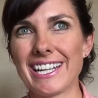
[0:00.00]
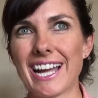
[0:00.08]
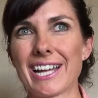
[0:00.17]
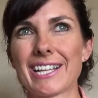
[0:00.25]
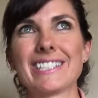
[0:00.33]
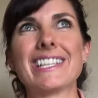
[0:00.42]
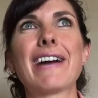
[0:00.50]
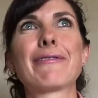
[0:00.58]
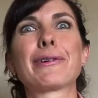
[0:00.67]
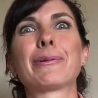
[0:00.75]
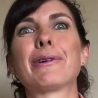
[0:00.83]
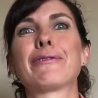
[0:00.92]
I
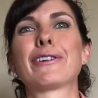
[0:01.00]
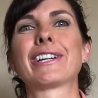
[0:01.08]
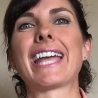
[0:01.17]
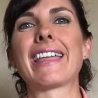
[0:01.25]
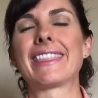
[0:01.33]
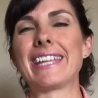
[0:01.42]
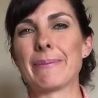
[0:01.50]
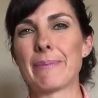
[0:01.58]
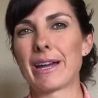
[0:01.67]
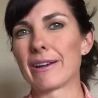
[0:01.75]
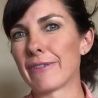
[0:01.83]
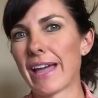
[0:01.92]
never will forget the
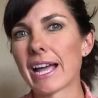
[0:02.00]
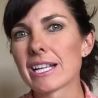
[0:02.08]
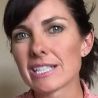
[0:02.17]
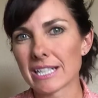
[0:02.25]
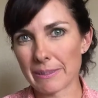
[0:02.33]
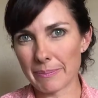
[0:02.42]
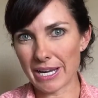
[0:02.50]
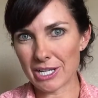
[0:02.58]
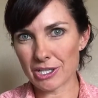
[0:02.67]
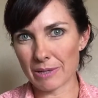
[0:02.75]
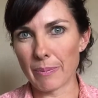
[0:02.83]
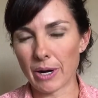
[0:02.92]
amount of
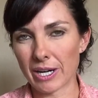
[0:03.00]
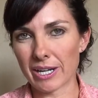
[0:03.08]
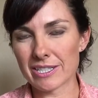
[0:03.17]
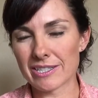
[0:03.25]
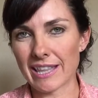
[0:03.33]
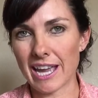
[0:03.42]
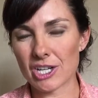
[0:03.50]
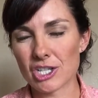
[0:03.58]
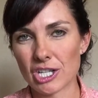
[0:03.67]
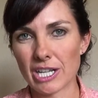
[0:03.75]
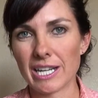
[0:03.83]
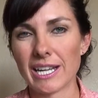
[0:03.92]
exclamation marks that
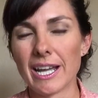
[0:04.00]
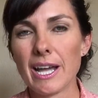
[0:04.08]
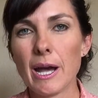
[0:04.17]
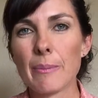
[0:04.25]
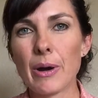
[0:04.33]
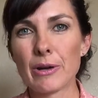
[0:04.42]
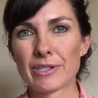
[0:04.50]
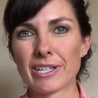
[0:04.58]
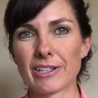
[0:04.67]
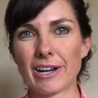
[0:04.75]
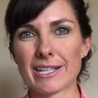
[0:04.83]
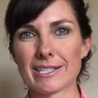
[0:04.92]
she posted
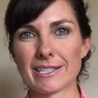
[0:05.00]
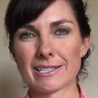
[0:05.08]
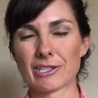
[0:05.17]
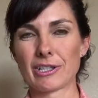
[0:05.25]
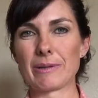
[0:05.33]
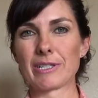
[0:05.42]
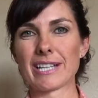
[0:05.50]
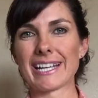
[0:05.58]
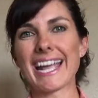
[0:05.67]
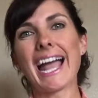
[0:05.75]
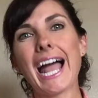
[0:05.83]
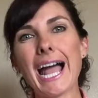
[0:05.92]
across the screen. She's
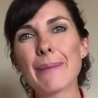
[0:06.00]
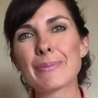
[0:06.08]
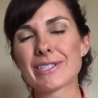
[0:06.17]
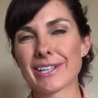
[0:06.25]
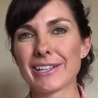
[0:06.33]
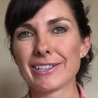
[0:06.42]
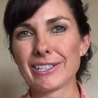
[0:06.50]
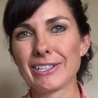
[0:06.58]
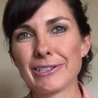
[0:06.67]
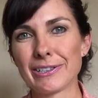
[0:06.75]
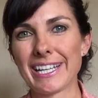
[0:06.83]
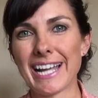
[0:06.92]
like,
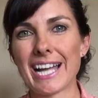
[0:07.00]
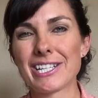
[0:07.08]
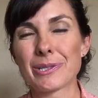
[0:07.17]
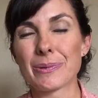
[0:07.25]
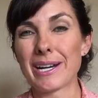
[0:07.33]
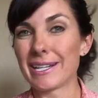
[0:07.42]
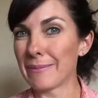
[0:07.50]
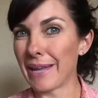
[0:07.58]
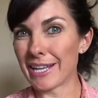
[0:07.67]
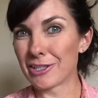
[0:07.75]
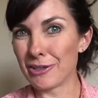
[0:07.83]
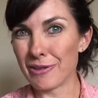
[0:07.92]
absolutely. I just wanted to
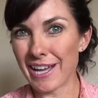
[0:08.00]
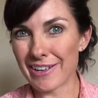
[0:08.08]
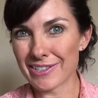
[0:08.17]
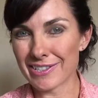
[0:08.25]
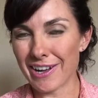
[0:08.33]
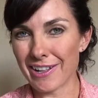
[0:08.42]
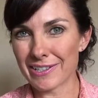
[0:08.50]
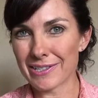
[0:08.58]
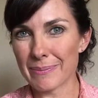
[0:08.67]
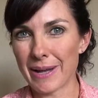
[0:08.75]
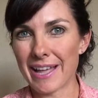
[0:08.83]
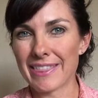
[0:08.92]
make $2,000
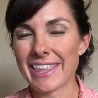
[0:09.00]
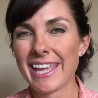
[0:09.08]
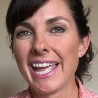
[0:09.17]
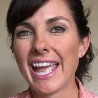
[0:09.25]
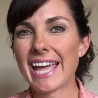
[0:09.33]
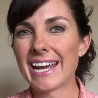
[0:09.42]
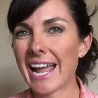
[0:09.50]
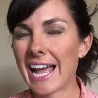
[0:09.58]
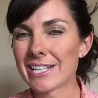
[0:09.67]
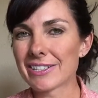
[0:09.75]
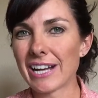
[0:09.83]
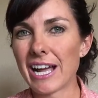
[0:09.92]
a month. And I
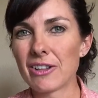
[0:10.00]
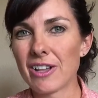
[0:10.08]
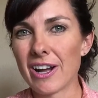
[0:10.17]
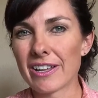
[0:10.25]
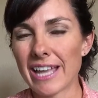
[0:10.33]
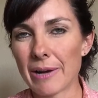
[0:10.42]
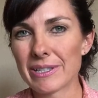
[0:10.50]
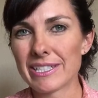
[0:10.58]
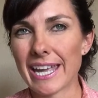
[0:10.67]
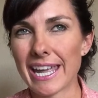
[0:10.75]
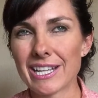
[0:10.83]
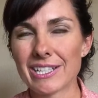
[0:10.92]
asked her how long that would
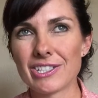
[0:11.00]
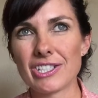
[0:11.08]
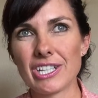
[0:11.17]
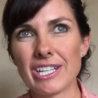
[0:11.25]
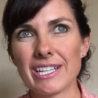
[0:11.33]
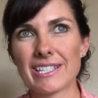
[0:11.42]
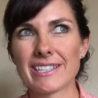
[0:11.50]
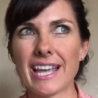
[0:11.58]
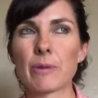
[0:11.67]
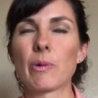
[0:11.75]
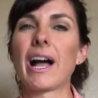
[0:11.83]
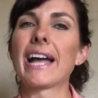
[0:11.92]
take. And she
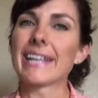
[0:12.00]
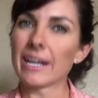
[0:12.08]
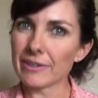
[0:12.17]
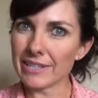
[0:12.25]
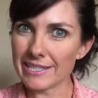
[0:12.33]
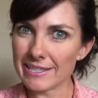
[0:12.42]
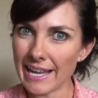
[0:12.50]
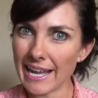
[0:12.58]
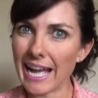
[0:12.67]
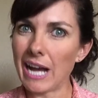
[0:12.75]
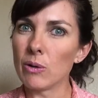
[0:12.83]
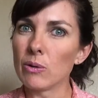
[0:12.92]
said, well, I can't really say
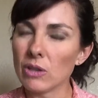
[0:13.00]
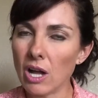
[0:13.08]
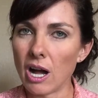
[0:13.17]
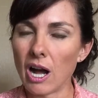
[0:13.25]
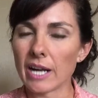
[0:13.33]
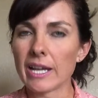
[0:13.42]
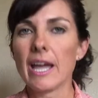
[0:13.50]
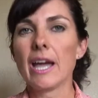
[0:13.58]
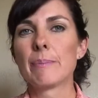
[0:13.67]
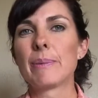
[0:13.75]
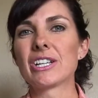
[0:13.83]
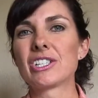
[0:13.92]
how long,
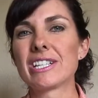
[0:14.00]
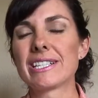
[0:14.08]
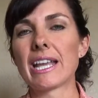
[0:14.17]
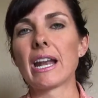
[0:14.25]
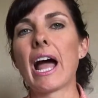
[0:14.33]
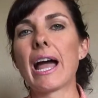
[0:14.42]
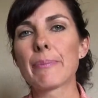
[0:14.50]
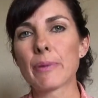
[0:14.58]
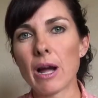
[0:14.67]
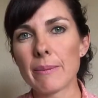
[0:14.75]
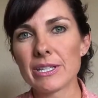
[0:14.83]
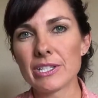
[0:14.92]
but she said, I
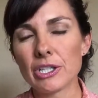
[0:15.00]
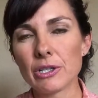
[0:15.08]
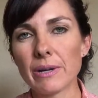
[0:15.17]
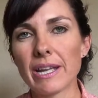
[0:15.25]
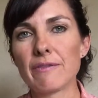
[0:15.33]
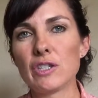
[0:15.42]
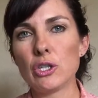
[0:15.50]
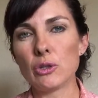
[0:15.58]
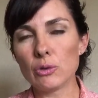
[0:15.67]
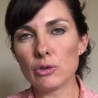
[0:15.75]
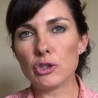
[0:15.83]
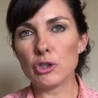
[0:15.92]
promise you, if
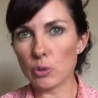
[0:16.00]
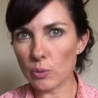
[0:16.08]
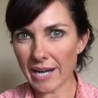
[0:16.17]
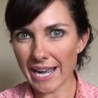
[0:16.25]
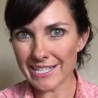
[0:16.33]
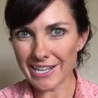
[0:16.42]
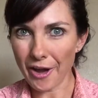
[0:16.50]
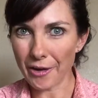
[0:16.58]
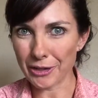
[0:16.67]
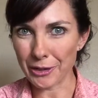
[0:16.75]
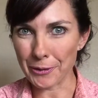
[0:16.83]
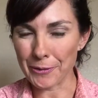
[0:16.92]
you do what I tell
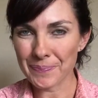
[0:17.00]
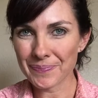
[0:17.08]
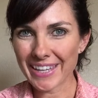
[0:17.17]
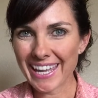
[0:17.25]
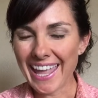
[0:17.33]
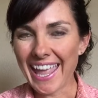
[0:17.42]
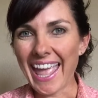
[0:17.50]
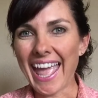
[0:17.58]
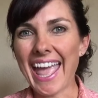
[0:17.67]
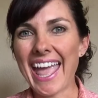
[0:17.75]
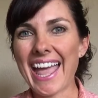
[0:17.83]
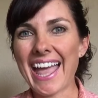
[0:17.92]
you,
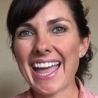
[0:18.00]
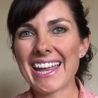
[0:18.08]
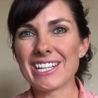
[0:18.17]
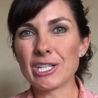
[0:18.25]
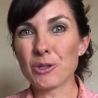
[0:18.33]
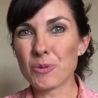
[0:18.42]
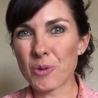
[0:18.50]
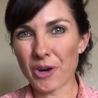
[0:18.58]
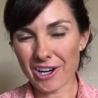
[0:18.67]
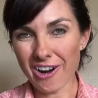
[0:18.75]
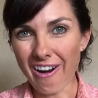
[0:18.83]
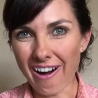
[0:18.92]
and you
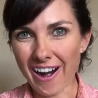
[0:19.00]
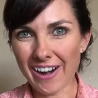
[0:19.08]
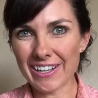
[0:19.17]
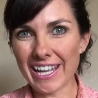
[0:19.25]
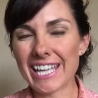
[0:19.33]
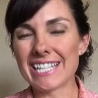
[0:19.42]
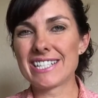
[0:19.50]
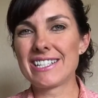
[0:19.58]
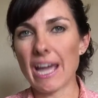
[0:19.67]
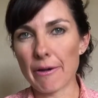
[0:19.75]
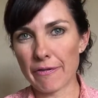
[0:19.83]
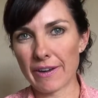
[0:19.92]
work hard, it
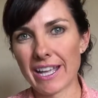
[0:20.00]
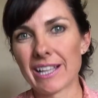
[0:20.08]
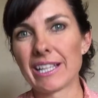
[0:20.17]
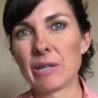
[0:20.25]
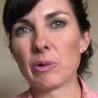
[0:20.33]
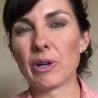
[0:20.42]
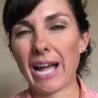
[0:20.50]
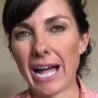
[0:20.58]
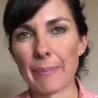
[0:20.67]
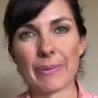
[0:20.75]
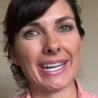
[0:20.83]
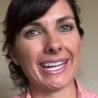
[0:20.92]
definitely will
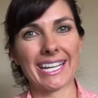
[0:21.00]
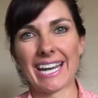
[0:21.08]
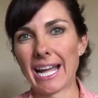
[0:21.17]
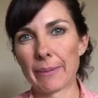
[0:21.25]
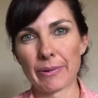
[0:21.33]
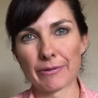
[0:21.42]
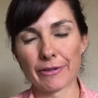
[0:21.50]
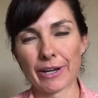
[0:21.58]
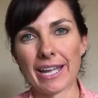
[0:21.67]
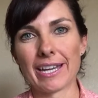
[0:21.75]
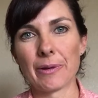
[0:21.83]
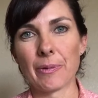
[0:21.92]
happen. It can happen for
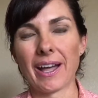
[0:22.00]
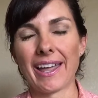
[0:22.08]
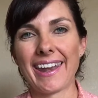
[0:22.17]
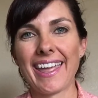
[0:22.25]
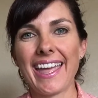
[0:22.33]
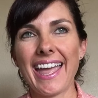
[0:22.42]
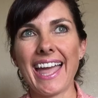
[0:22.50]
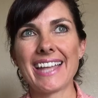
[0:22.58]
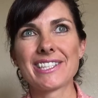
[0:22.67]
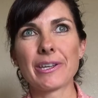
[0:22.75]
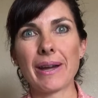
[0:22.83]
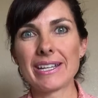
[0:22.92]
anyone.
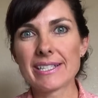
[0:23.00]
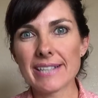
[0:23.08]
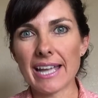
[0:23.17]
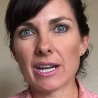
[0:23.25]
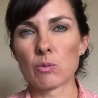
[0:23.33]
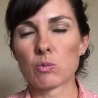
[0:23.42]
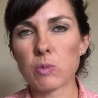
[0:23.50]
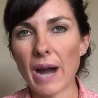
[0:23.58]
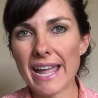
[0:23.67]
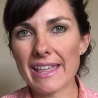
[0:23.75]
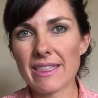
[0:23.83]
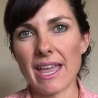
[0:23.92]
And so I decided
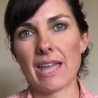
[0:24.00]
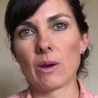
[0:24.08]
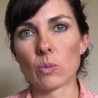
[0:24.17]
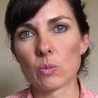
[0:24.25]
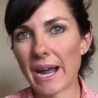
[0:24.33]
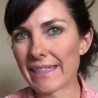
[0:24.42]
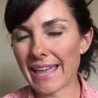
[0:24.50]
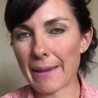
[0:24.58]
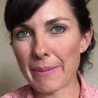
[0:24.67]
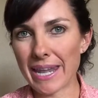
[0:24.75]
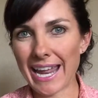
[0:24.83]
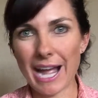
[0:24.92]
right then, right that
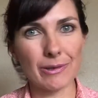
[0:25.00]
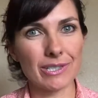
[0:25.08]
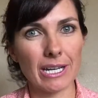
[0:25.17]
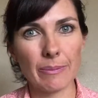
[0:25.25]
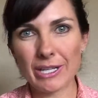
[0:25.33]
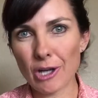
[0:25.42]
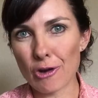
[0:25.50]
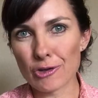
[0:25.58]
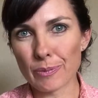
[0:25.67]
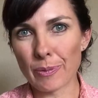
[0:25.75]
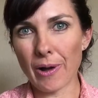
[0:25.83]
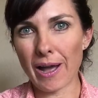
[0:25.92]
minute, I was going to be
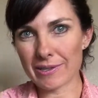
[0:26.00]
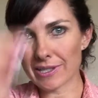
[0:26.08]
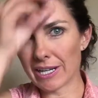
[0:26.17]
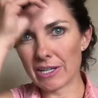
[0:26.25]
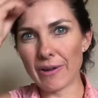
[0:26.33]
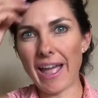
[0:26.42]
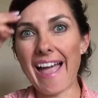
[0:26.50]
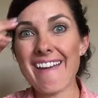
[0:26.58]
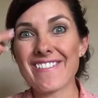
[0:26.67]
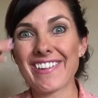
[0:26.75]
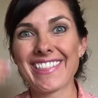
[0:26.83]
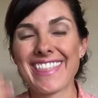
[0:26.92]
coachable. I was going to do
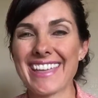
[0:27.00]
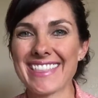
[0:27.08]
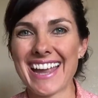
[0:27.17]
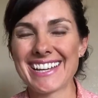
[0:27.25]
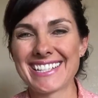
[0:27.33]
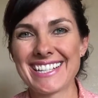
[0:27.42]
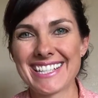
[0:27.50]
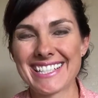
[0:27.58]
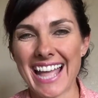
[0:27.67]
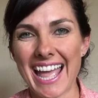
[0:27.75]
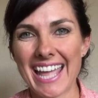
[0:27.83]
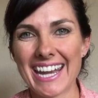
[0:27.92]
everything that she
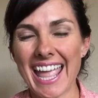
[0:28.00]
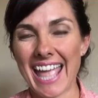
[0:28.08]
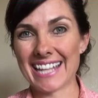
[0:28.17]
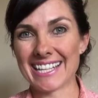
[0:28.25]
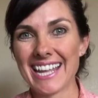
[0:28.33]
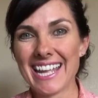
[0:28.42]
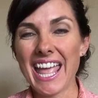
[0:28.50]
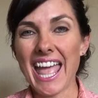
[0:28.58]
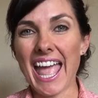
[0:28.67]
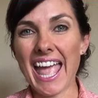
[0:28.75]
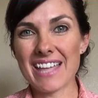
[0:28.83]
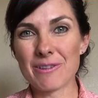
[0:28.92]
said and
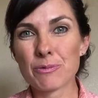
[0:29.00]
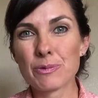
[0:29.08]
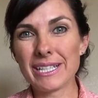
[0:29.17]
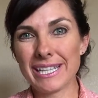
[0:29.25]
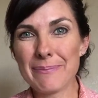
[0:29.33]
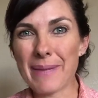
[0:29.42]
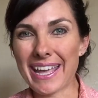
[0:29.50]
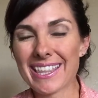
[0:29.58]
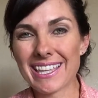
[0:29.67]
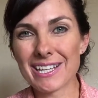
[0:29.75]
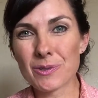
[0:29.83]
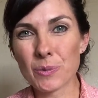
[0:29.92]
really
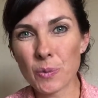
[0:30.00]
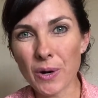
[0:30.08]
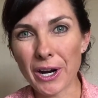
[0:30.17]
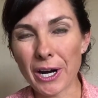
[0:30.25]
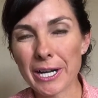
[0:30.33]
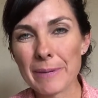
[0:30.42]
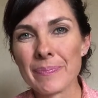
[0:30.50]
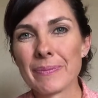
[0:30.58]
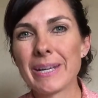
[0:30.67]
make this work.